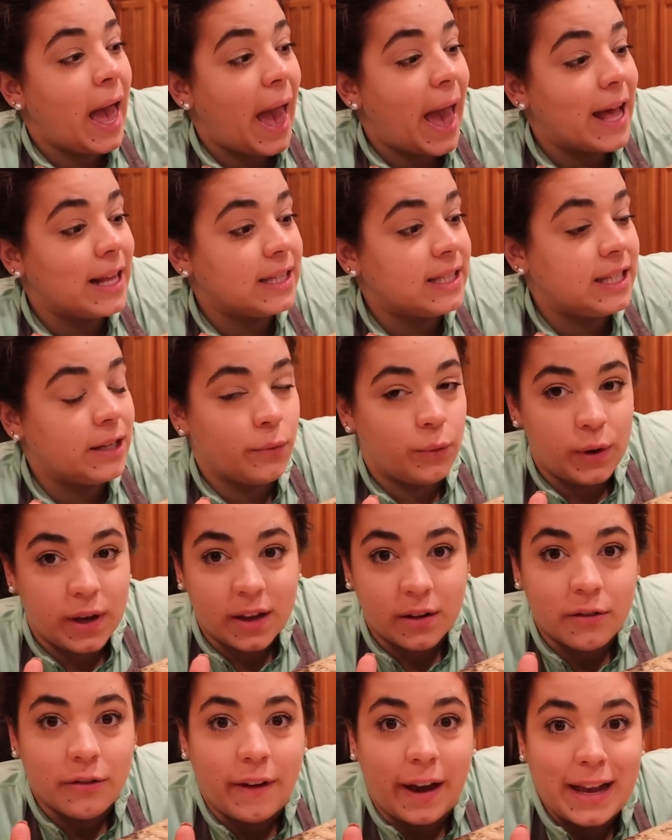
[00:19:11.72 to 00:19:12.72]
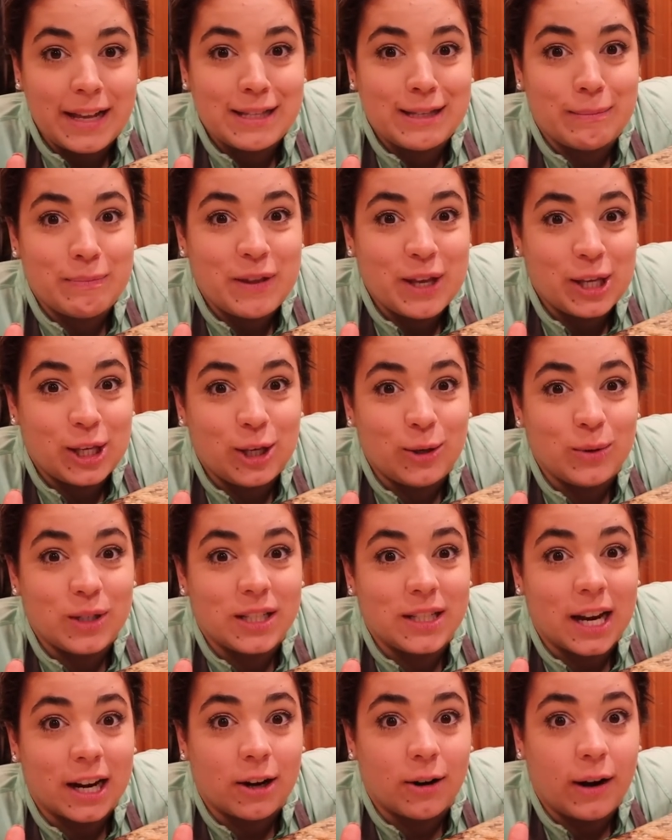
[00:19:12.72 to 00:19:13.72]
and see if we can find something cute to
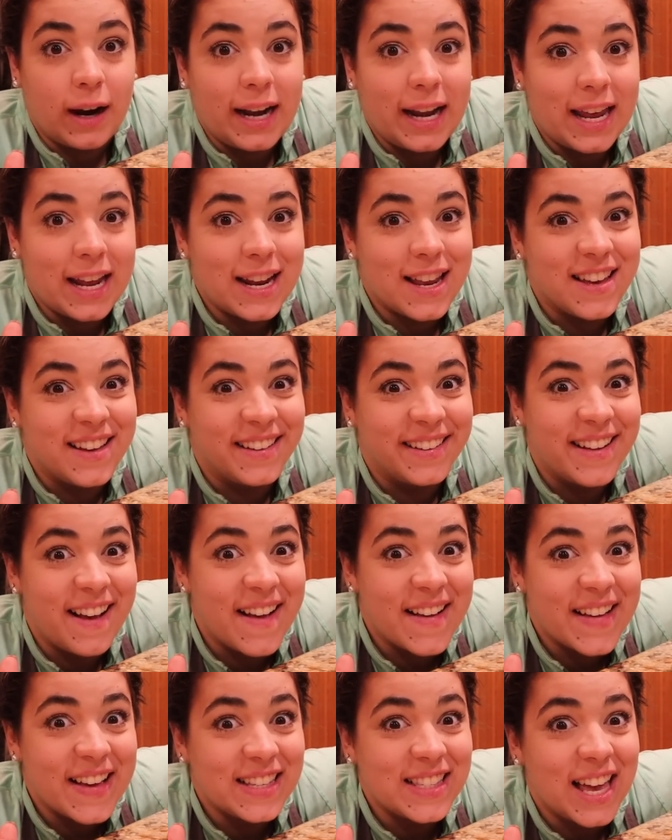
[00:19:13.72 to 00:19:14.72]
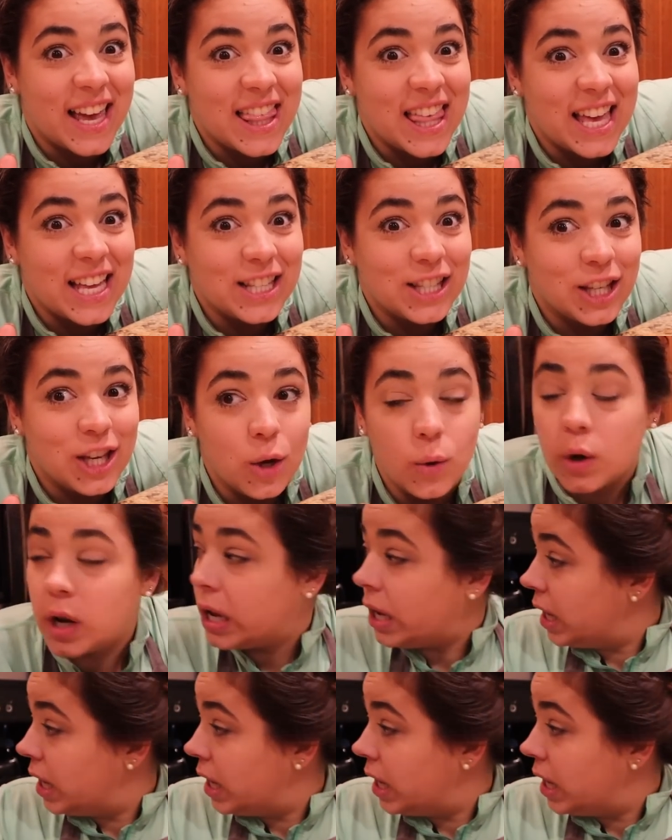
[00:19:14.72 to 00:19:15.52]
decorate it. Because I think it's cute.